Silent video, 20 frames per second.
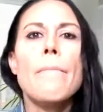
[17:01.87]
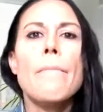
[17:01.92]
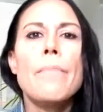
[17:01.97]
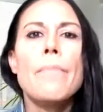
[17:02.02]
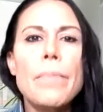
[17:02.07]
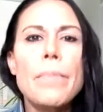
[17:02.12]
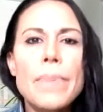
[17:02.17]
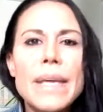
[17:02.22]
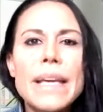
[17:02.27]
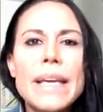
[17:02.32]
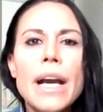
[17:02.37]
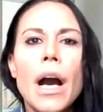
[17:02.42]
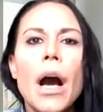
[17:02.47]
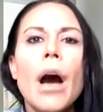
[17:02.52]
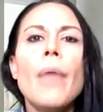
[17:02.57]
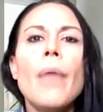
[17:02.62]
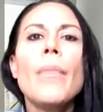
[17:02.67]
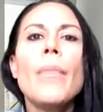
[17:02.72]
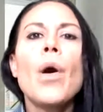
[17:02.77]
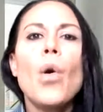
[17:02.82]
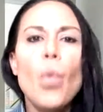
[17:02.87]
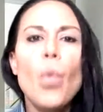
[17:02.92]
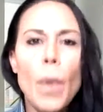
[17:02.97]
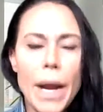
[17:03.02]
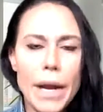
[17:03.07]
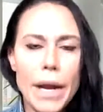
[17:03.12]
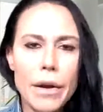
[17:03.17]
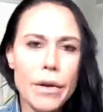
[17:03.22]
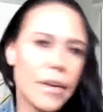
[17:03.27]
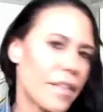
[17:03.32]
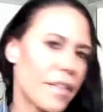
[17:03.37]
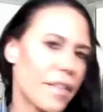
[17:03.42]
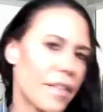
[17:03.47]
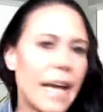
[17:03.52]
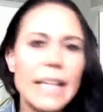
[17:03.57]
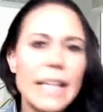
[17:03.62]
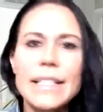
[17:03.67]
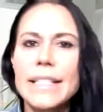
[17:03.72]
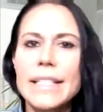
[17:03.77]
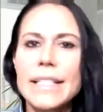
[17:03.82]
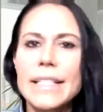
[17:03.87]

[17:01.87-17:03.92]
But become aware. That is